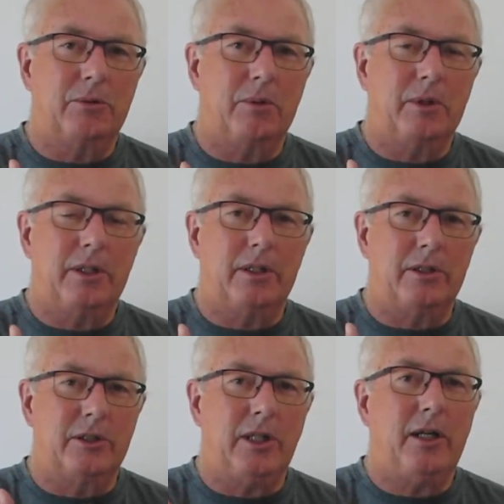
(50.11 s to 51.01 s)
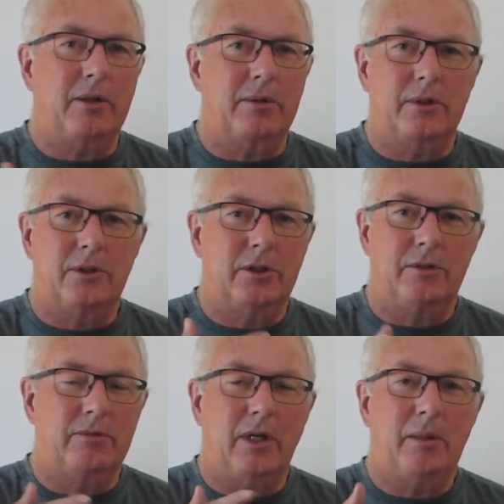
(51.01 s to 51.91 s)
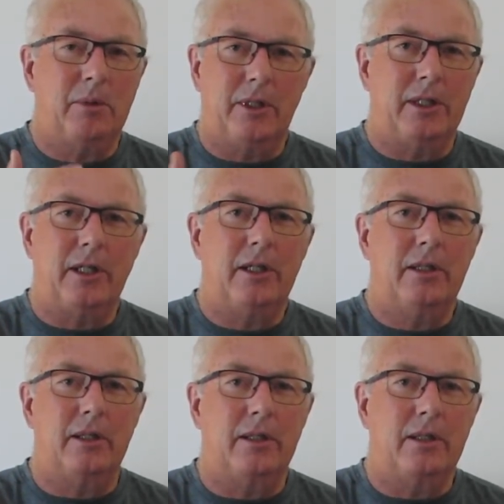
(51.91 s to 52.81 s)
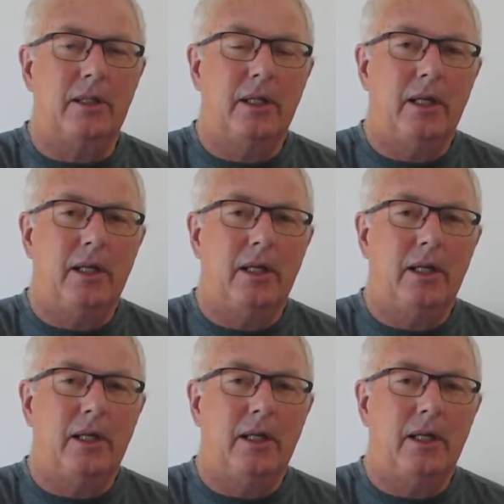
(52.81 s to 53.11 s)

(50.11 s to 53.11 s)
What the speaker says: What we get is sound. It's just vibrating air.